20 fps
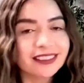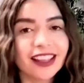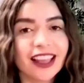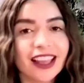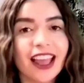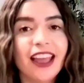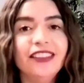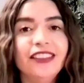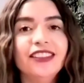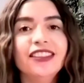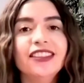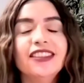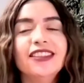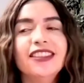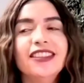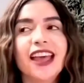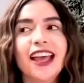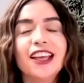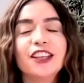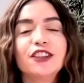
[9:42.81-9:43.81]
And
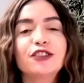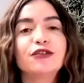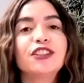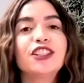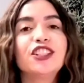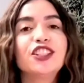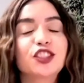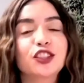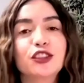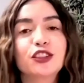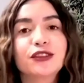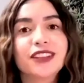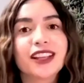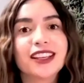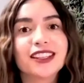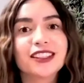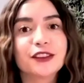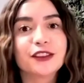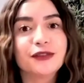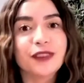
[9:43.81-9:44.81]
that has really served as the